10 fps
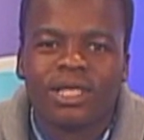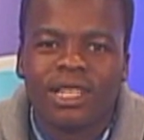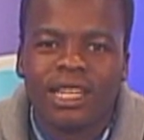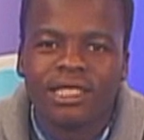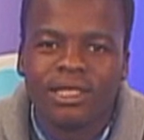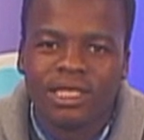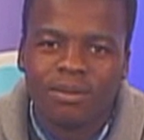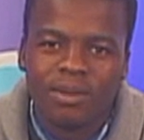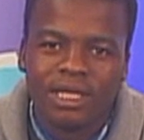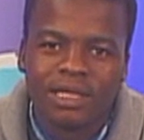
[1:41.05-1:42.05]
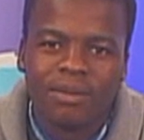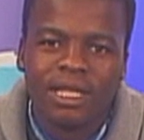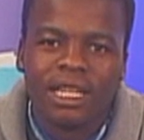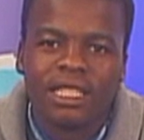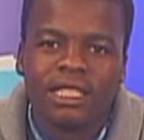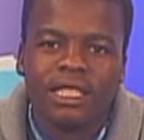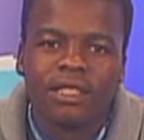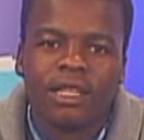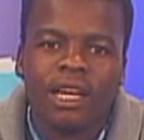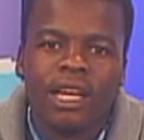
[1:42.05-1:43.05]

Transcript: The last day to submit is May 19th.